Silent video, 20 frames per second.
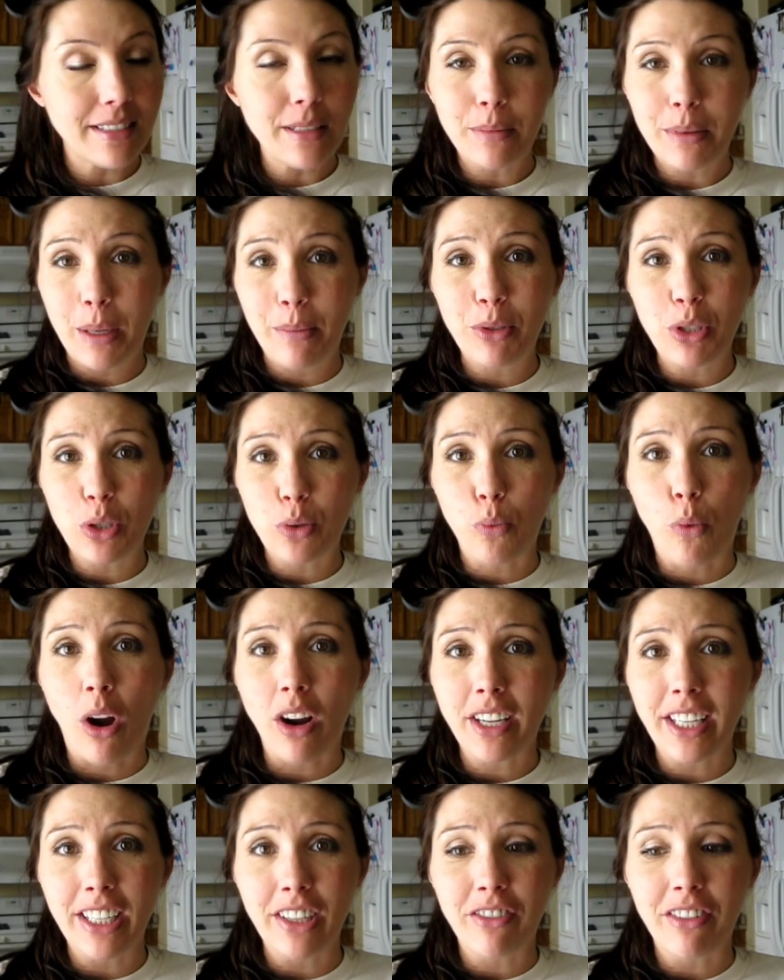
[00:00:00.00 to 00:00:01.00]
Sometimes just
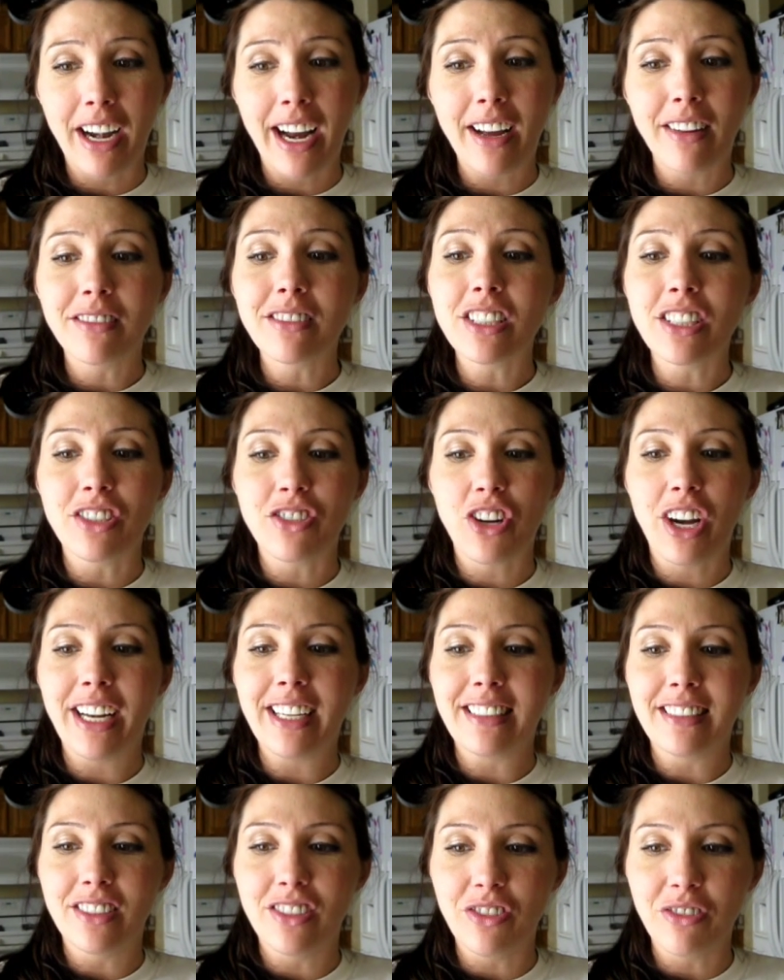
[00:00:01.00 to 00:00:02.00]
walking around and
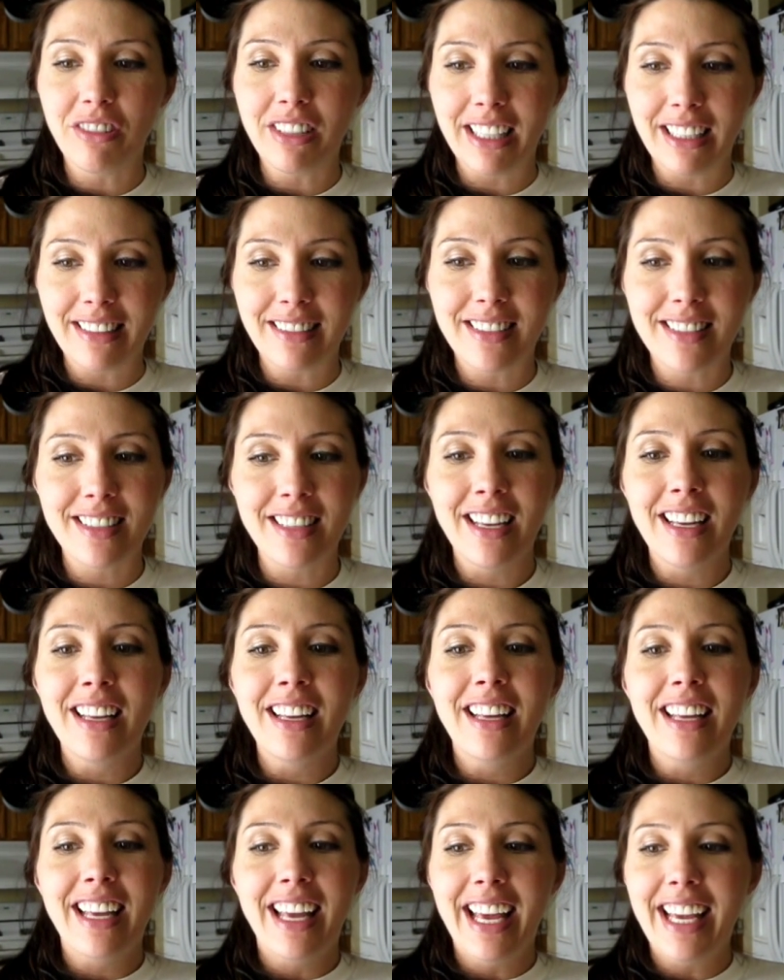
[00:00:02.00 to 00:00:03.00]
trying to do things,
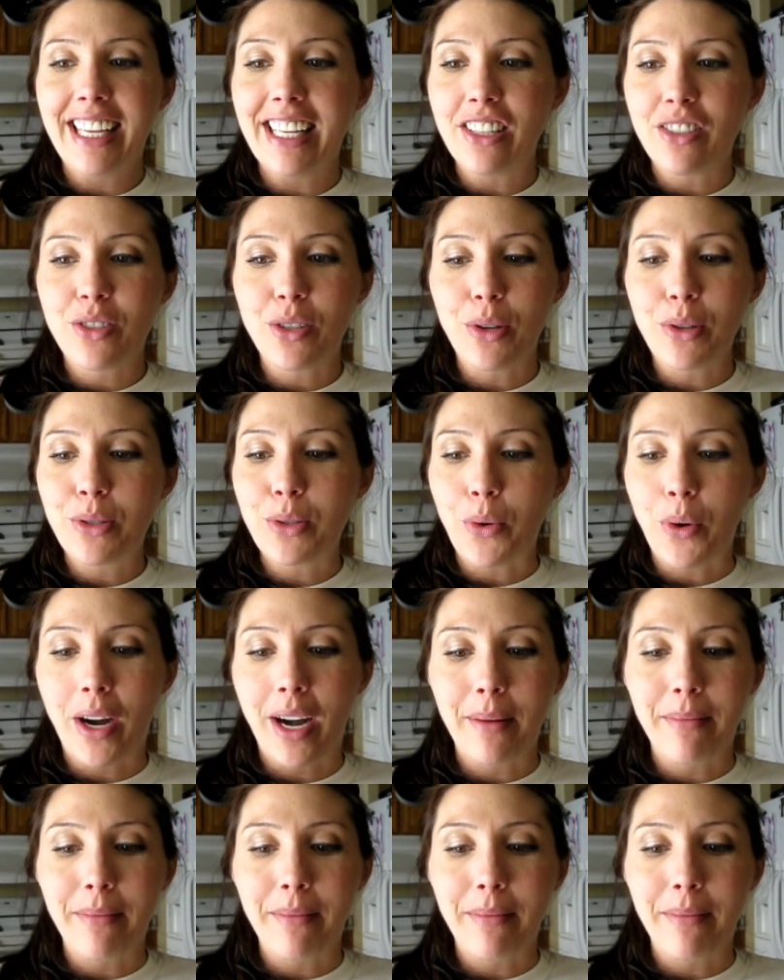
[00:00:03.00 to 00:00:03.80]
it gets so sore.